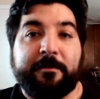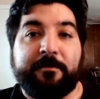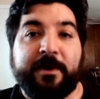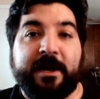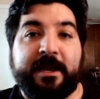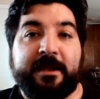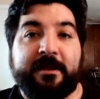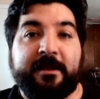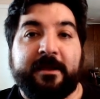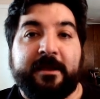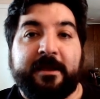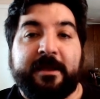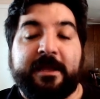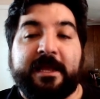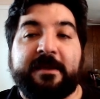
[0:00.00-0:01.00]
But
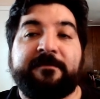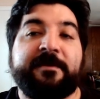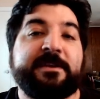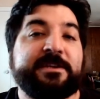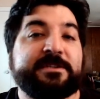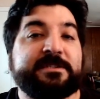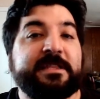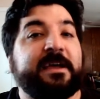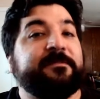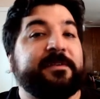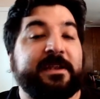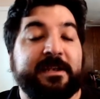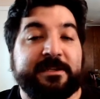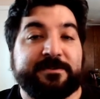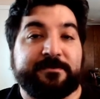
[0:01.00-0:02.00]
if he just left
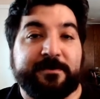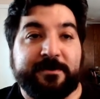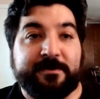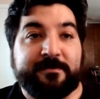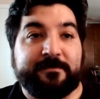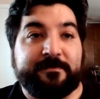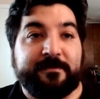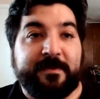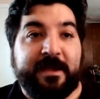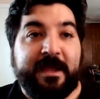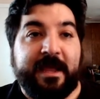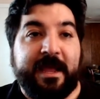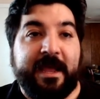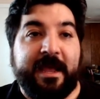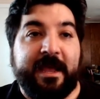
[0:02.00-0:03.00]
it in his room,
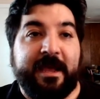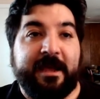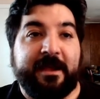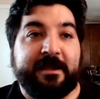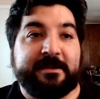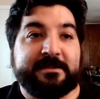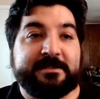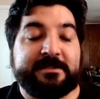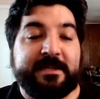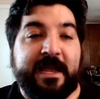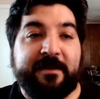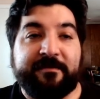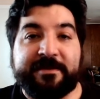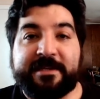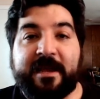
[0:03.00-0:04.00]
and
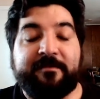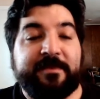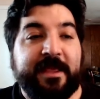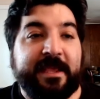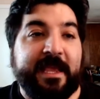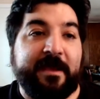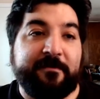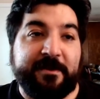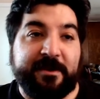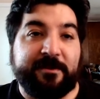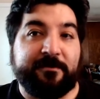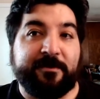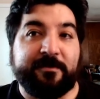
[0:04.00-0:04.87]
every time they came into the room